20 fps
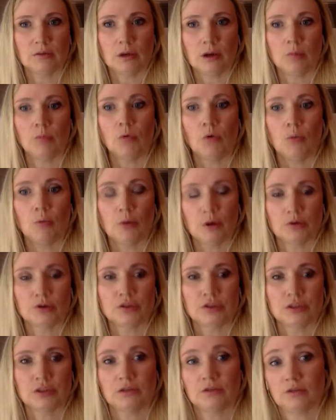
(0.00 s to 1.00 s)
a more
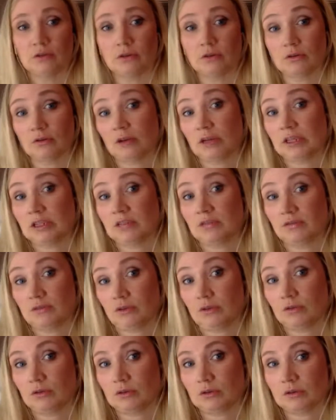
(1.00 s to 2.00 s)
positive and creative
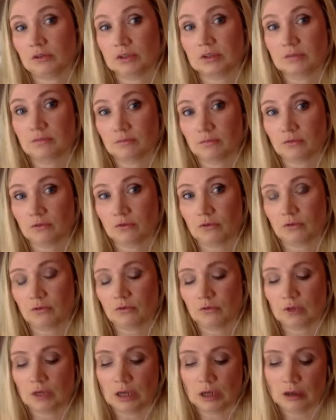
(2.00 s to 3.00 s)
focus for
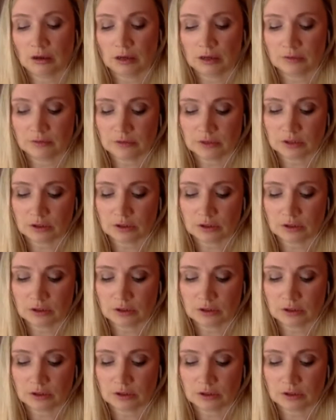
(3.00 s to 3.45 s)
their lives.